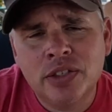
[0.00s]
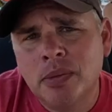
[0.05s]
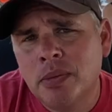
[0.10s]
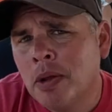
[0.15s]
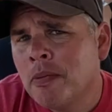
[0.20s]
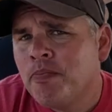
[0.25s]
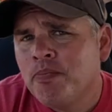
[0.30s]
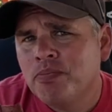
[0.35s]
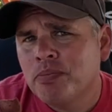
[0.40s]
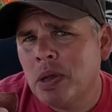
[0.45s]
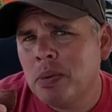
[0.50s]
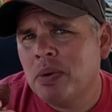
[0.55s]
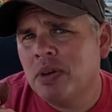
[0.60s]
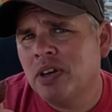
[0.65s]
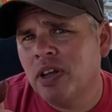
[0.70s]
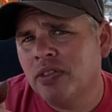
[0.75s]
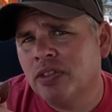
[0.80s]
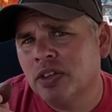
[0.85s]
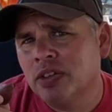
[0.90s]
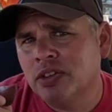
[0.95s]
Maybe
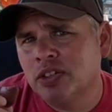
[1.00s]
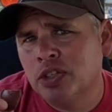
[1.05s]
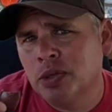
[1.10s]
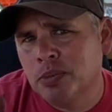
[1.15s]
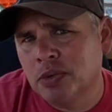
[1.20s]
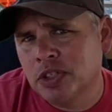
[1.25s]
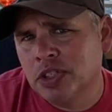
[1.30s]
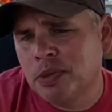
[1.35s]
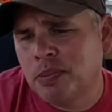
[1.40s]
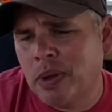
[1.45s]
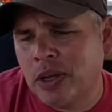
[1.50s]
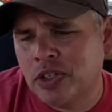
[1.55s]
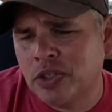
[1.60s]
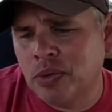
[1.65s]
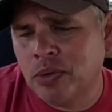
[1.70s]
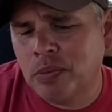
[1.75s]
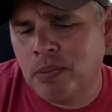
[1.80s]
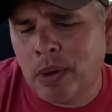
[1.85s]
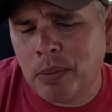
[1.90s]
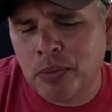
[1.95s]
nothing super
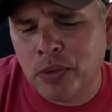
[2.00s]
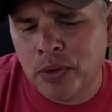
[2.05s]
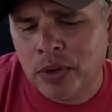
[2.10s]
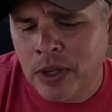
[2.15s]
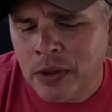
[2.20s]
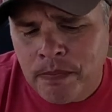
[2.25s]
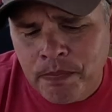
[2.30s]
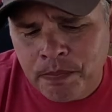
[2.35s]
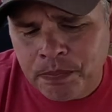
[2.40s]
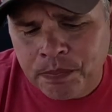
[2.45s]
special with pepperoni.